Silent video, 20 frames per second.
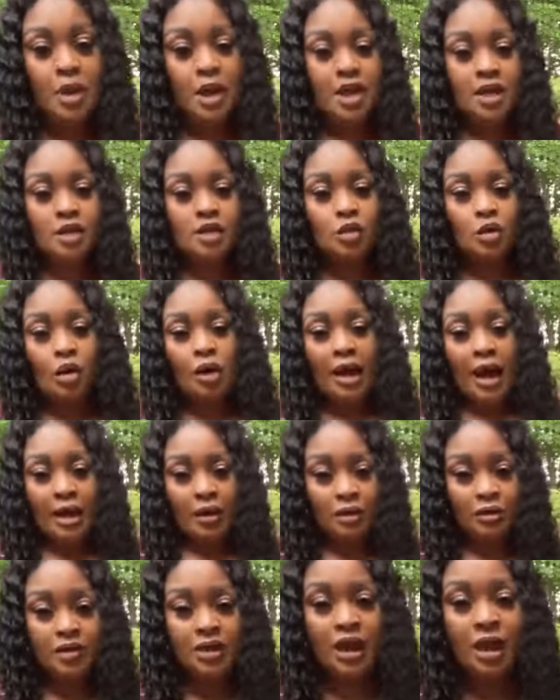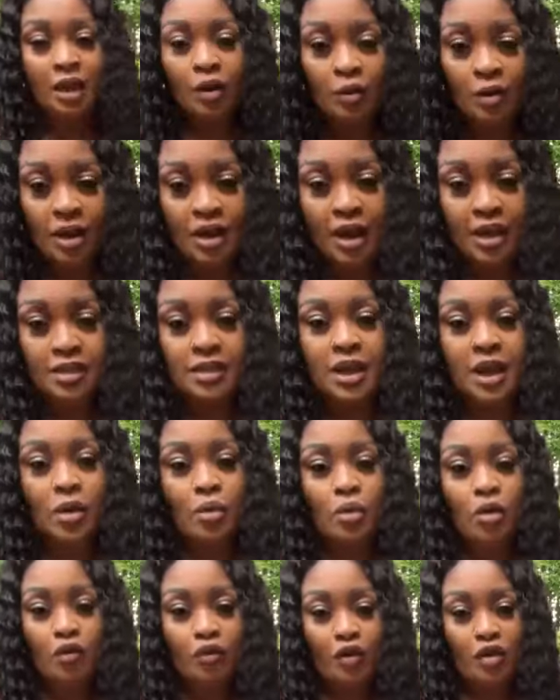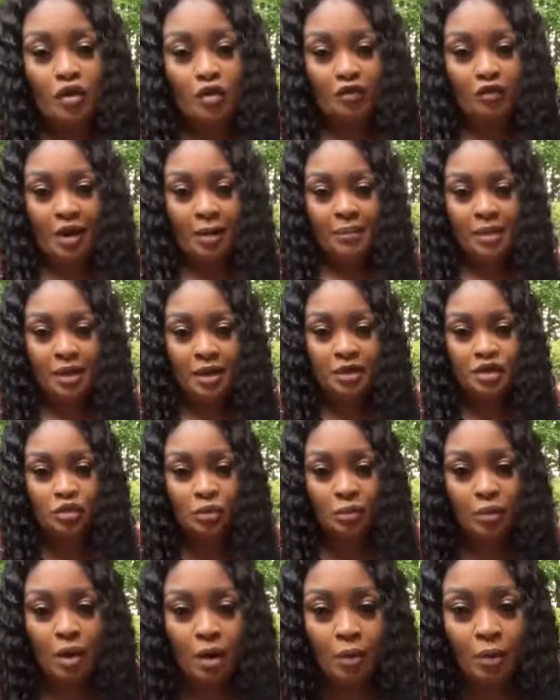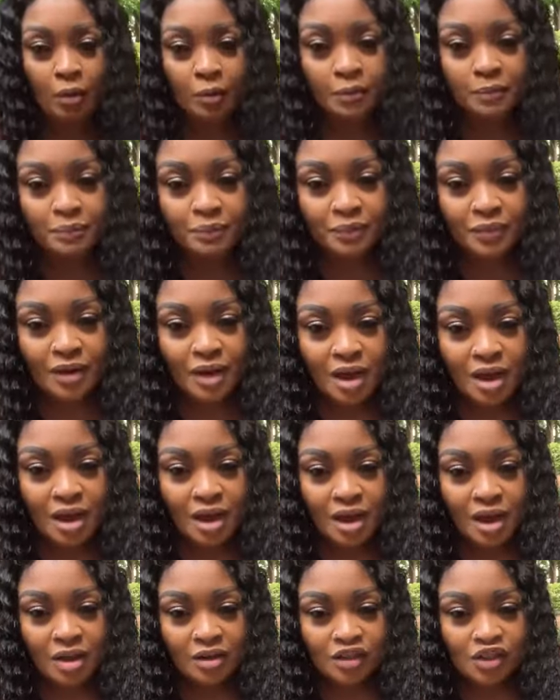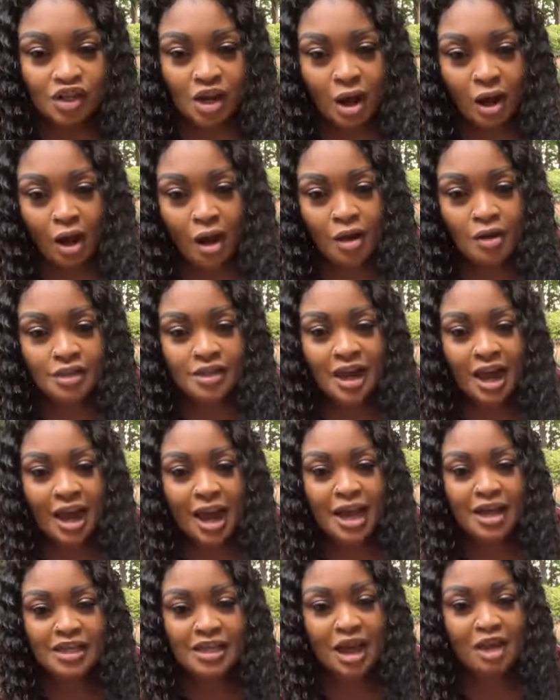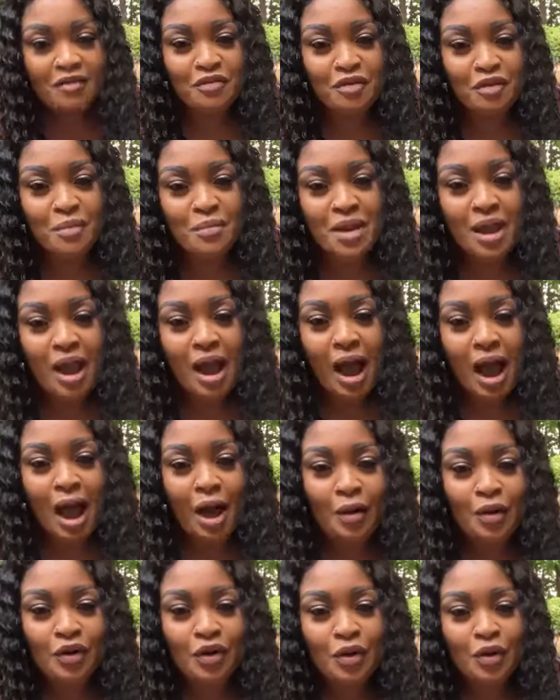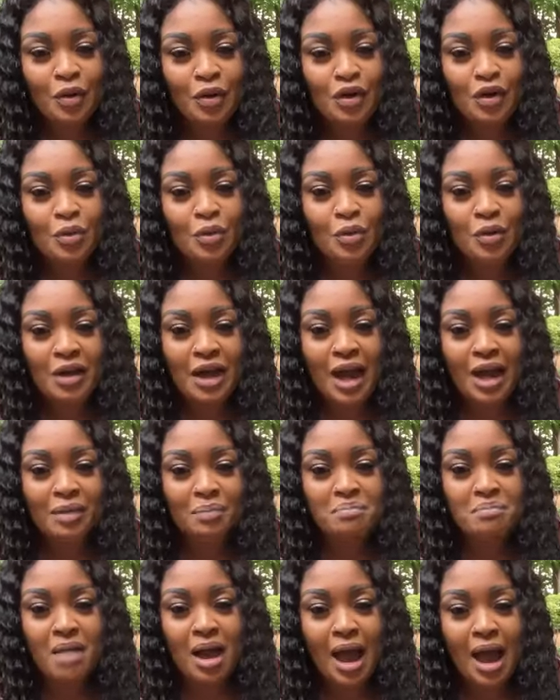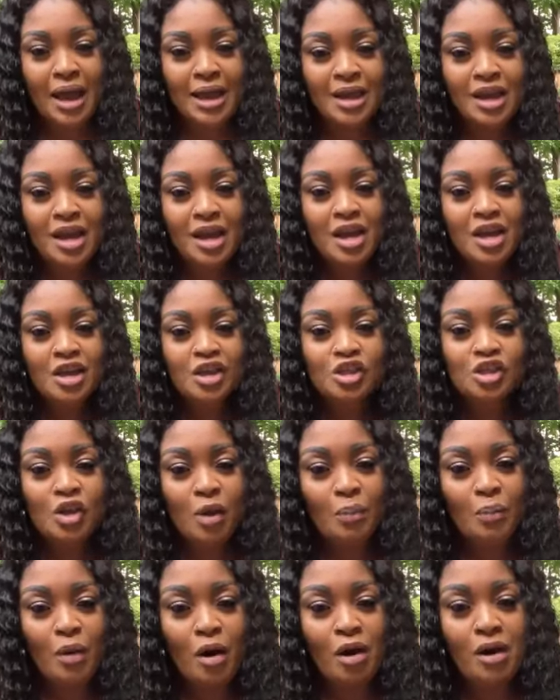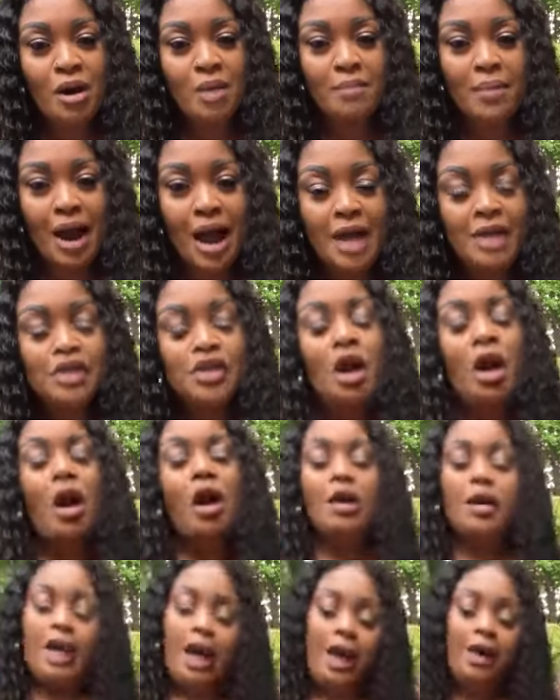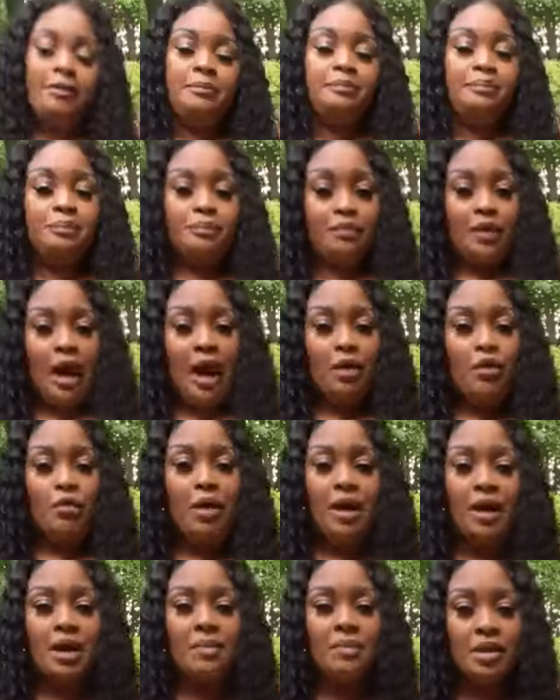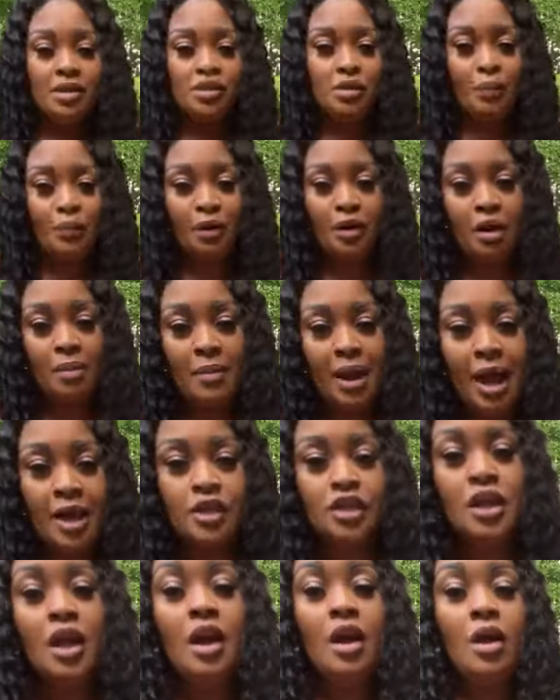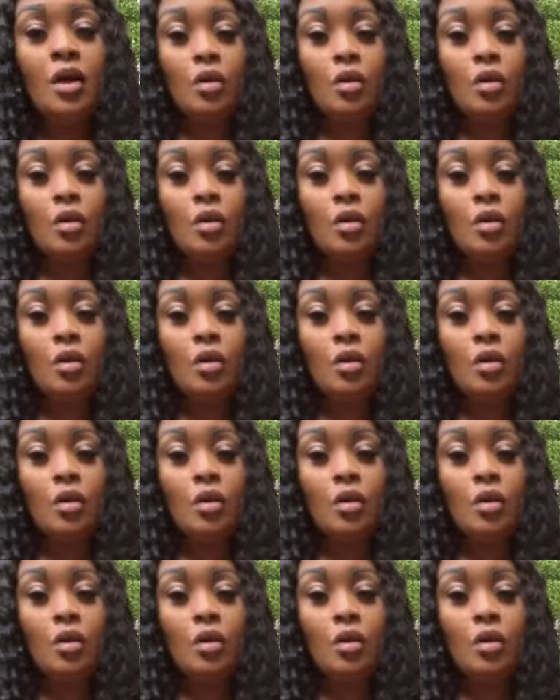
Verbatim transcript: Please go get those ingredients and cook for your family tomorrow. George, hey Chef Ruby, how do you get my supporter badge? Okay, How do I get my supporter badge?